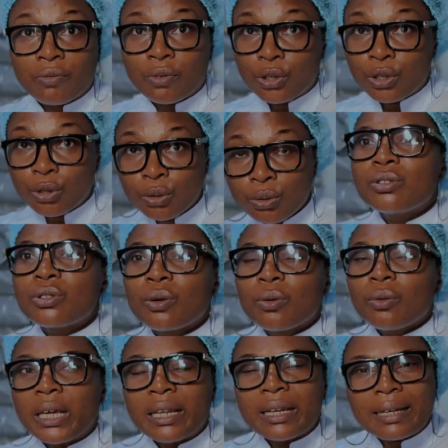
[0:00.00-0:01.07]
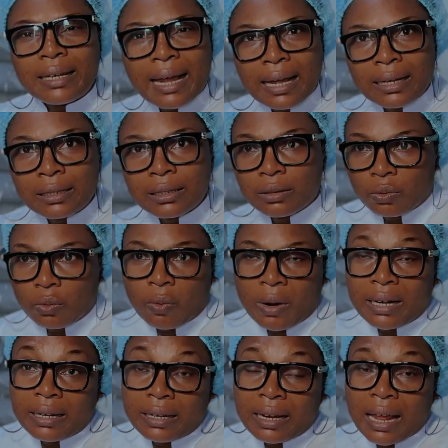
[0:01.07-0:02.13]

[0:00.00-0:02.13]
for you. So in that, well, in